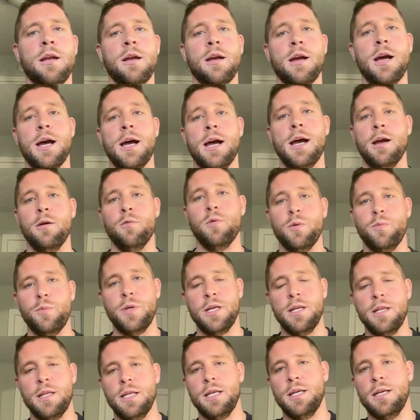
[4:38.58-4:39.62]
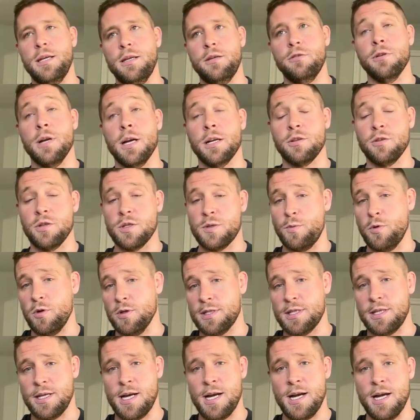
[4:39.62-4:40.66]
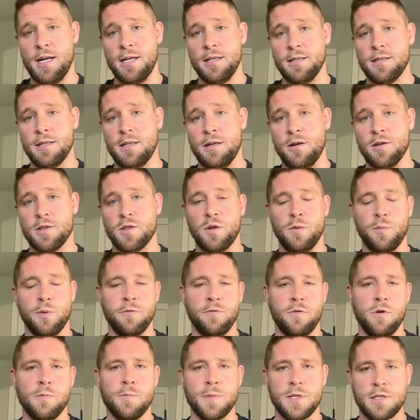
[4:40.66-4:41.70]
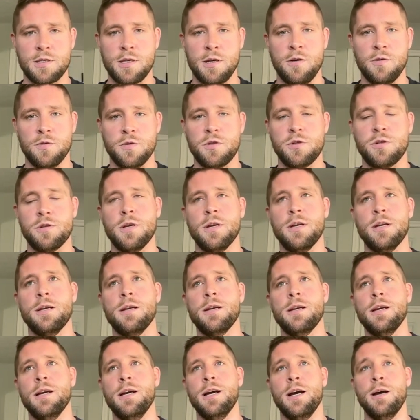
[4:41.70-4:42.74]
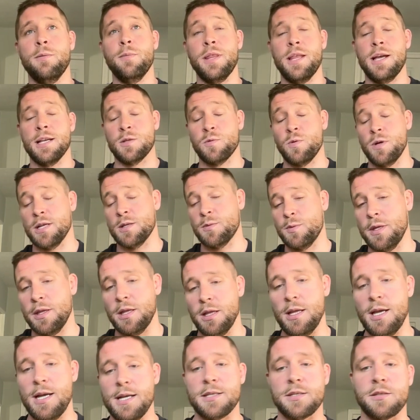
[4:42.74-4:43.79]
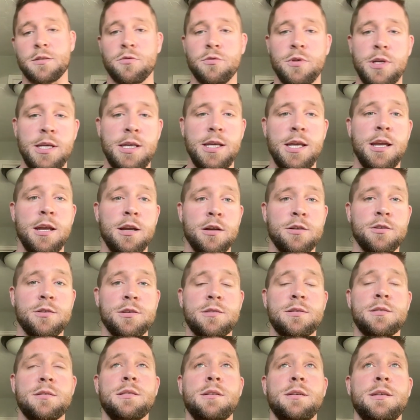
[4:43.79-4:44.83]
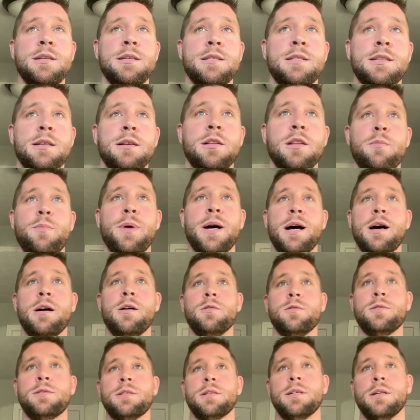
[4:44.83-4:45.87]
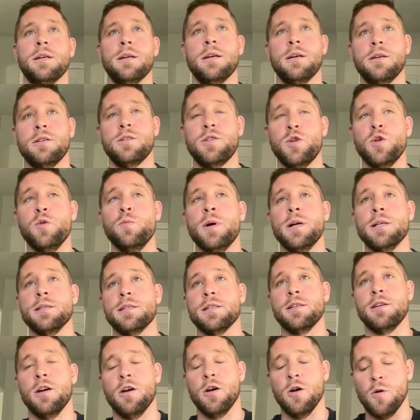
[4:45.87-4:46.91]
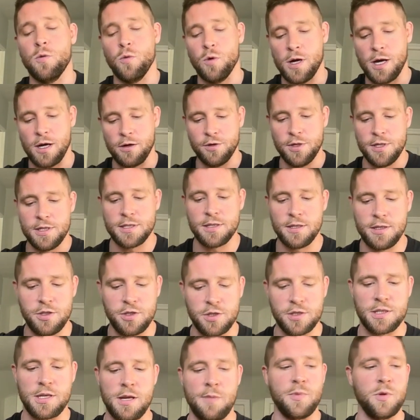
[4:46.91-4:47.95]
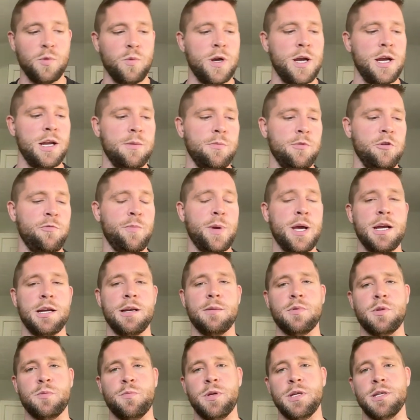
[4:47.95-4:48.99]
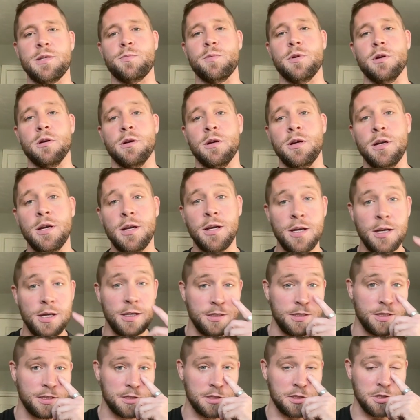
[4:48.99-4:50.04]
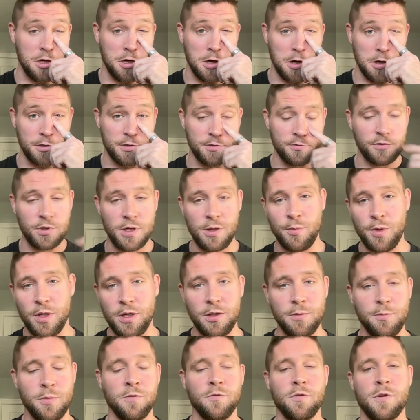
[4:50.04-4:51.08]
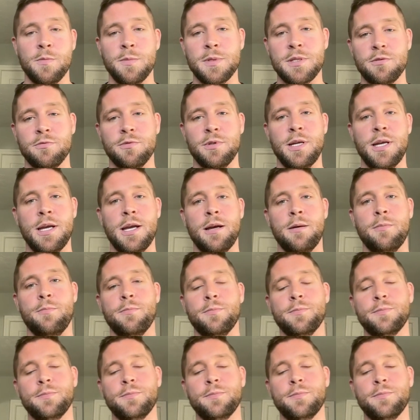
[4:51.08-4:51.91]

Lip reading: I would be the director of sports science and also a performance coach. And that's where I spent the last 3 years until about 2 months ago, where I recently just stepped away to move back up to Pittsburgh to start Rebuild Performance and Rehab.